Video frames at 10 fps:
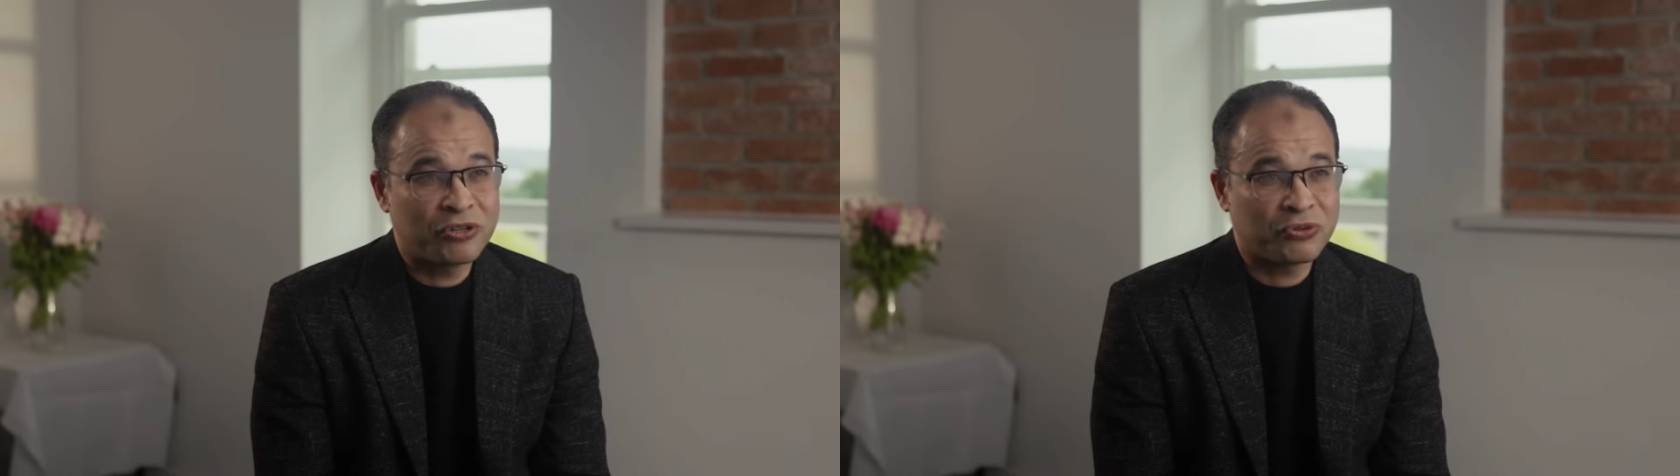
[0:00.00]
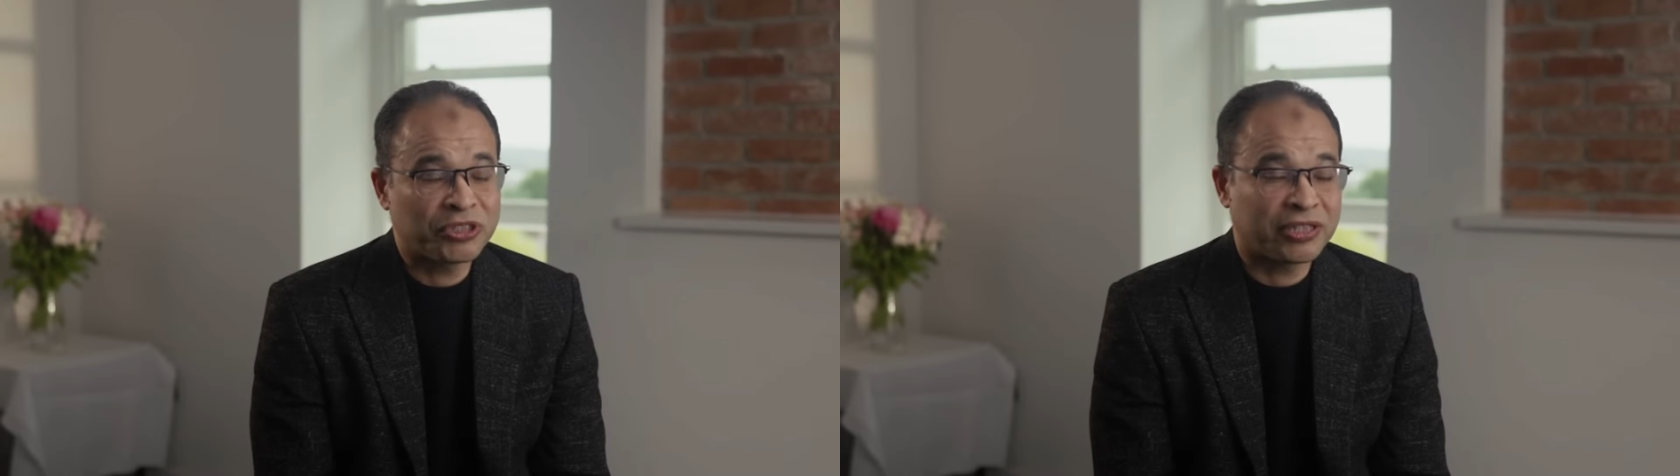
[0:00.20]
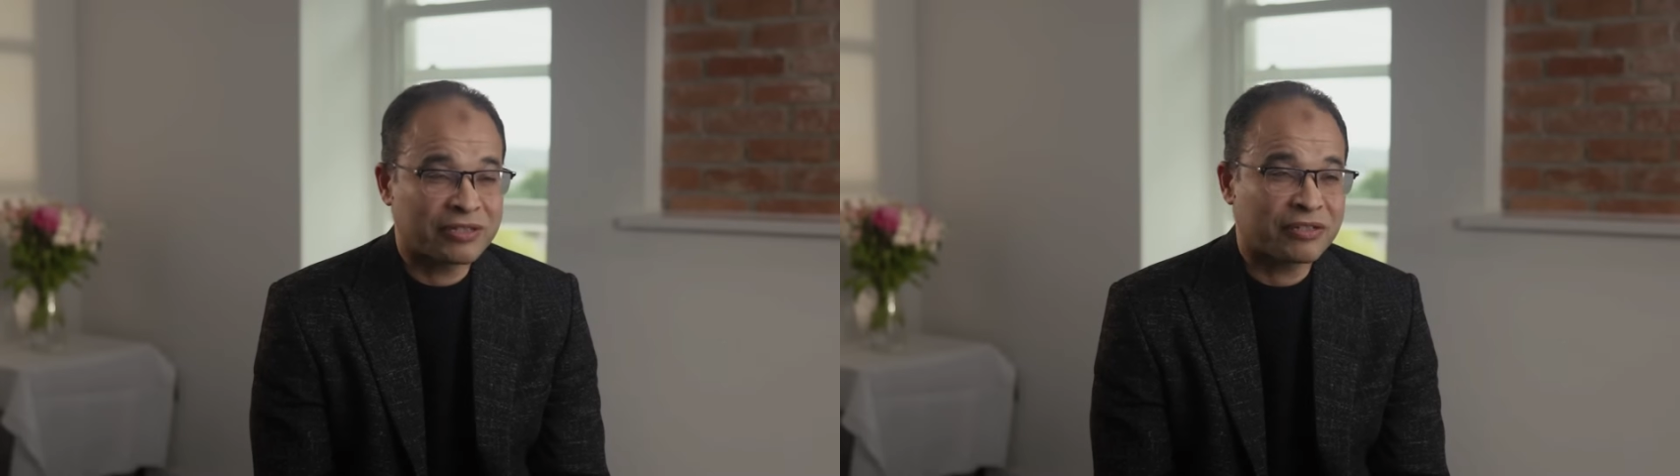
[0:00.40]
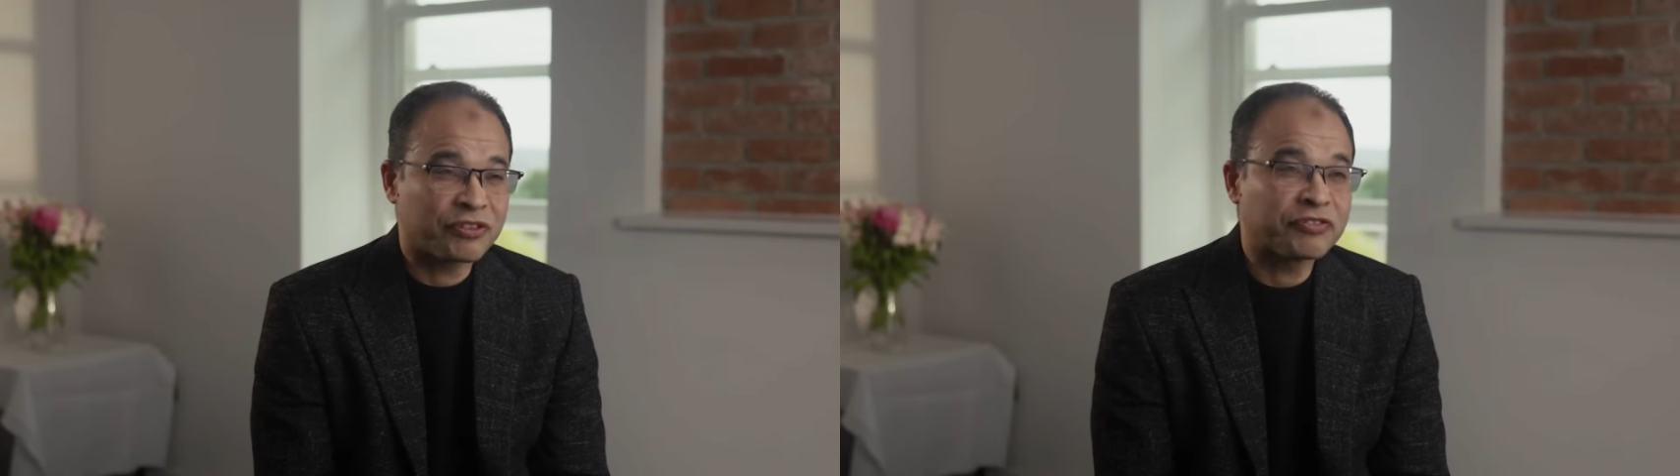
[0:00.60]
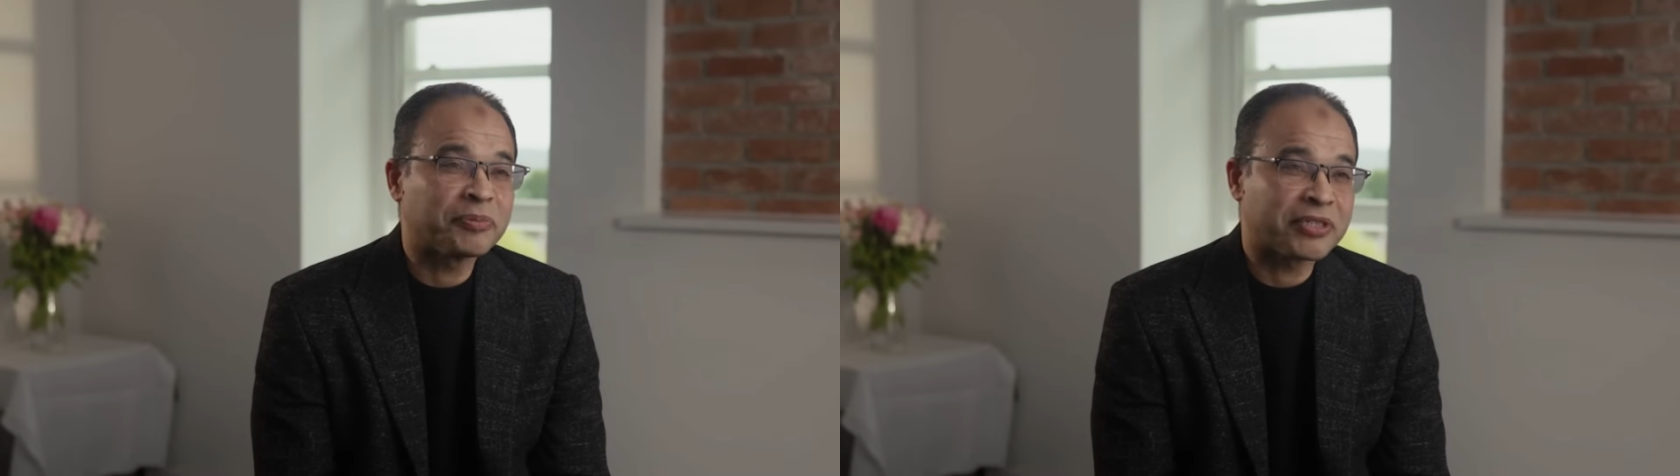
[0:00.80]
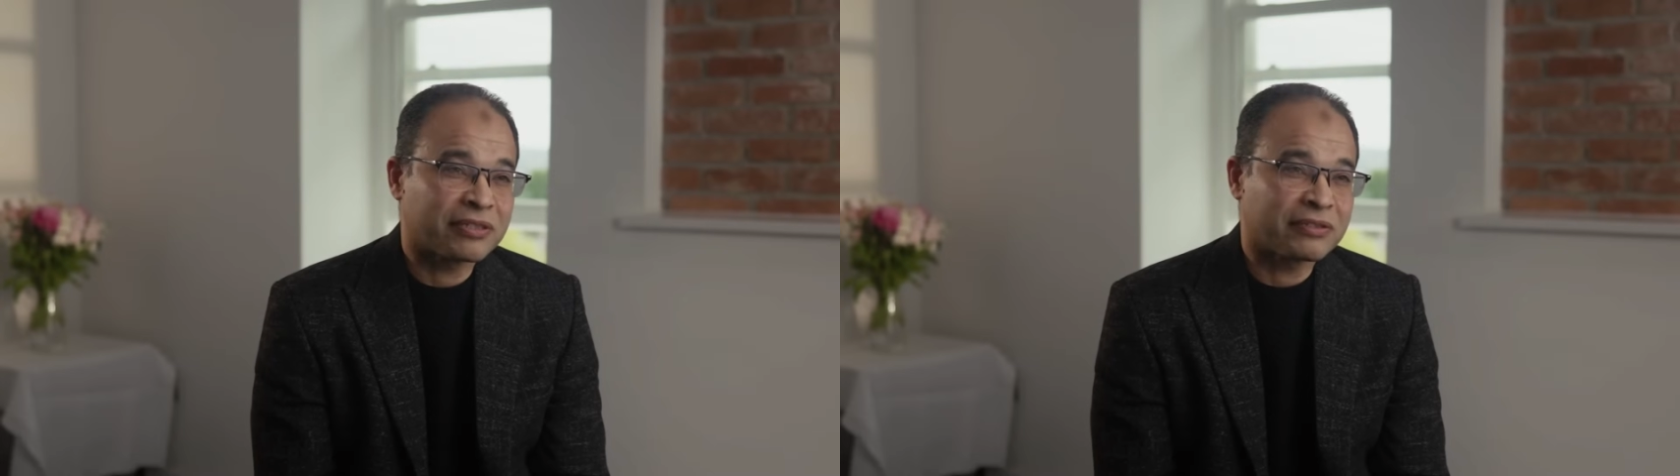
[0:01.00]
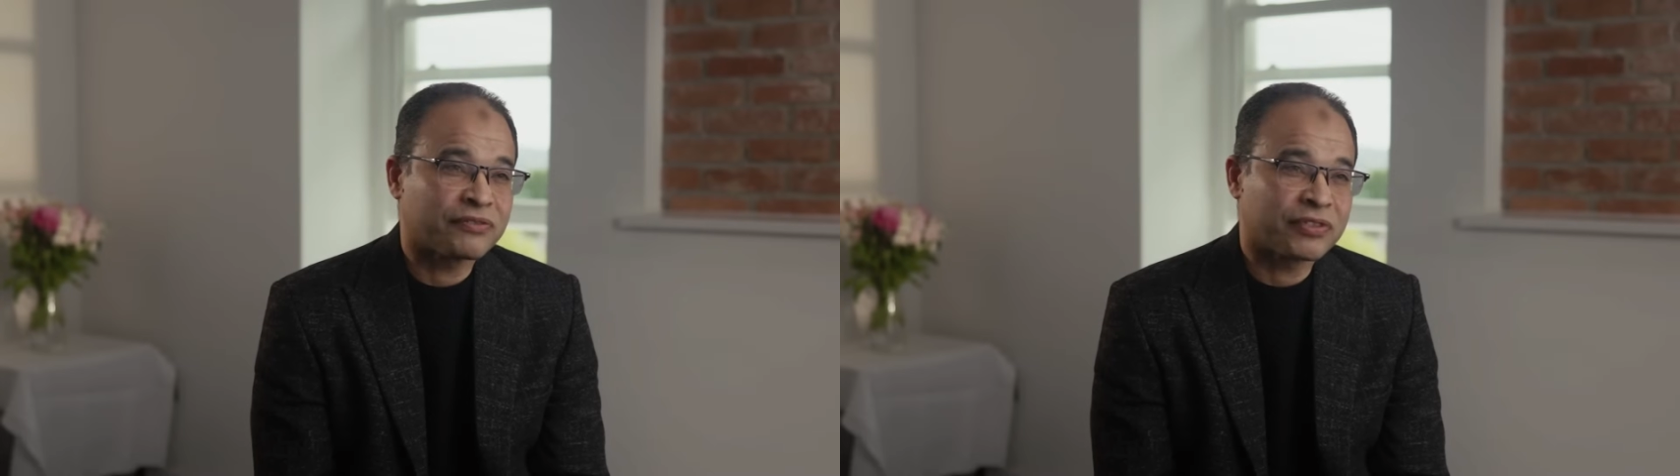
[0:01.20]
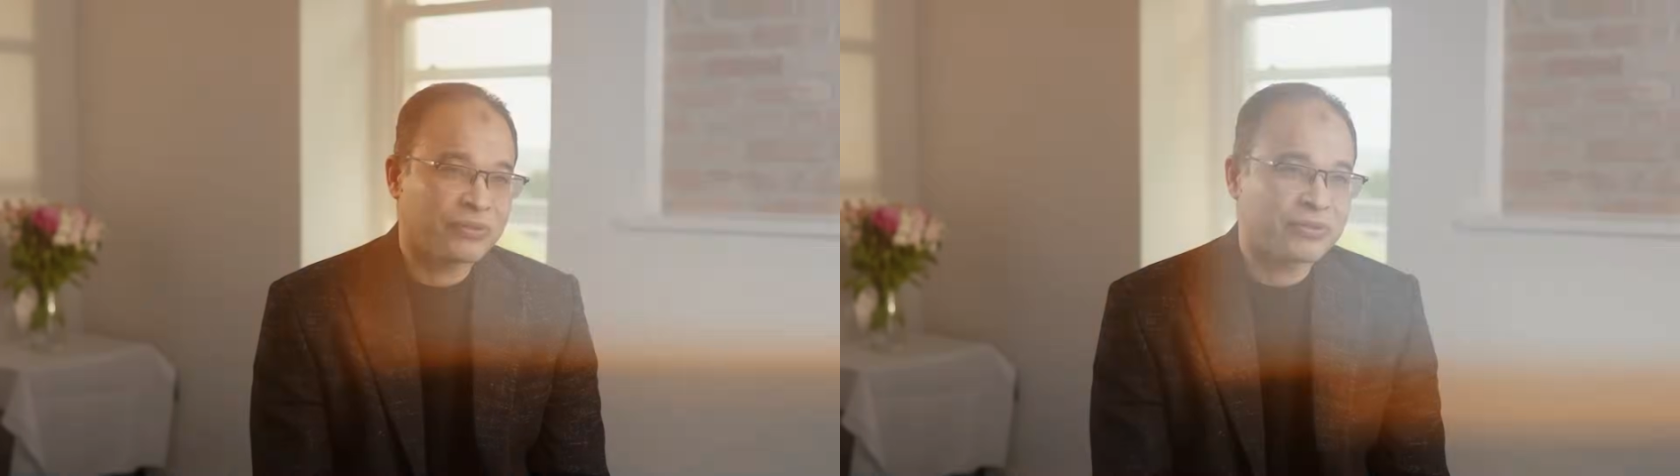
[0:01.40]
which another fifty percent
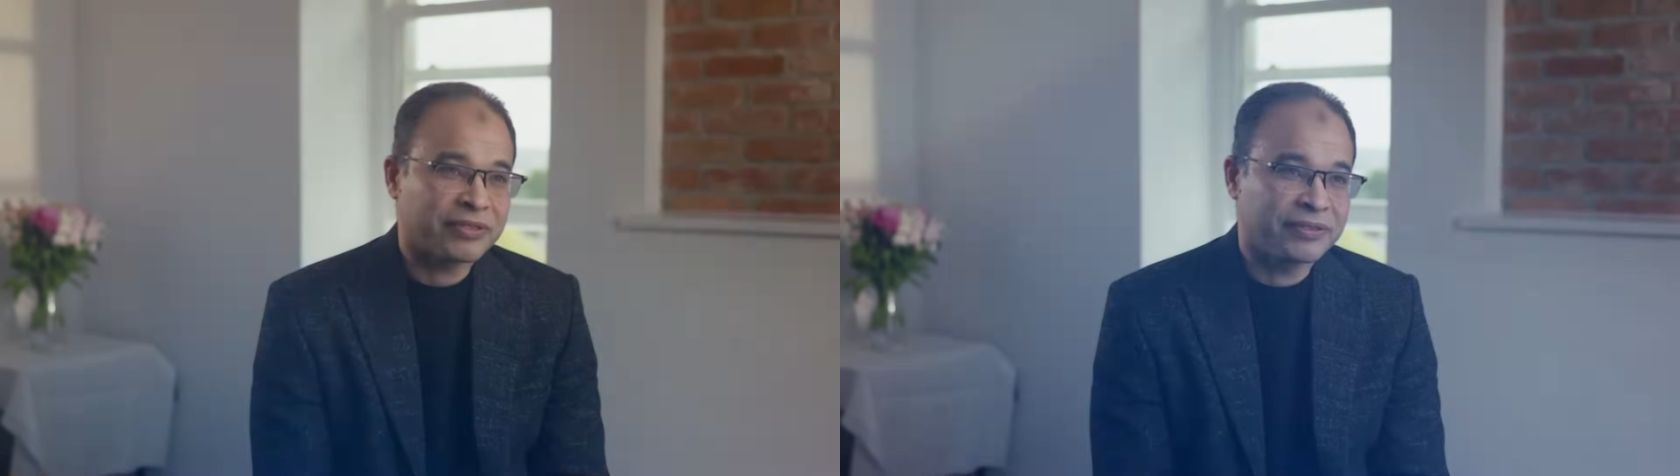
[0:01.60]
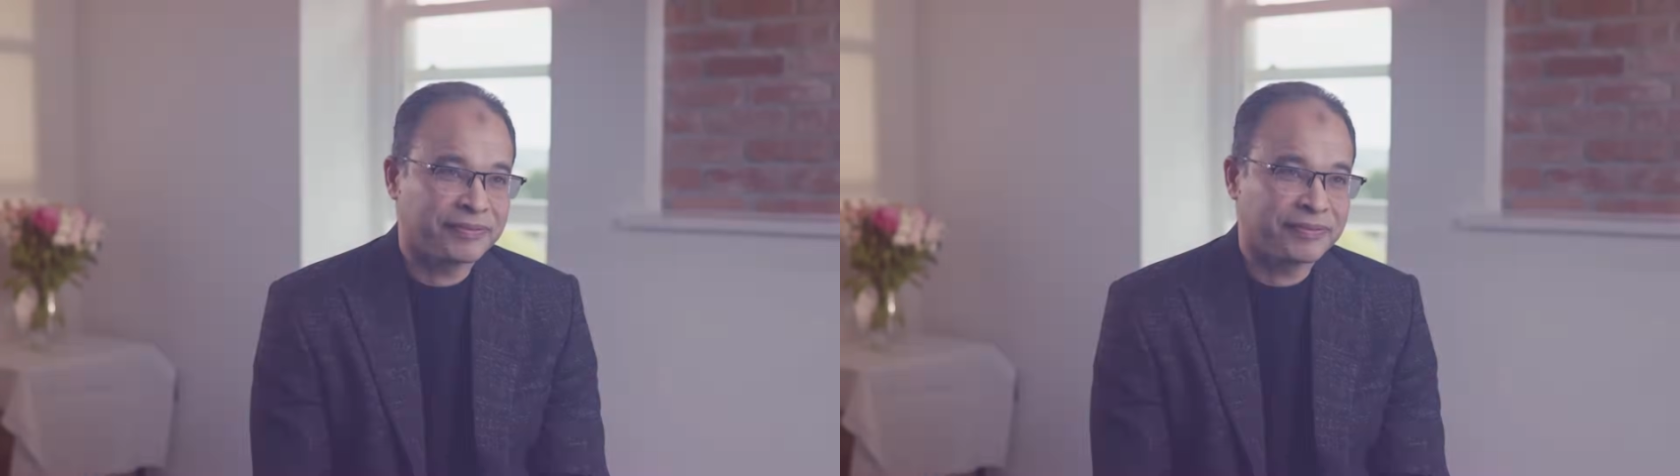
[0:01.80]
of the course.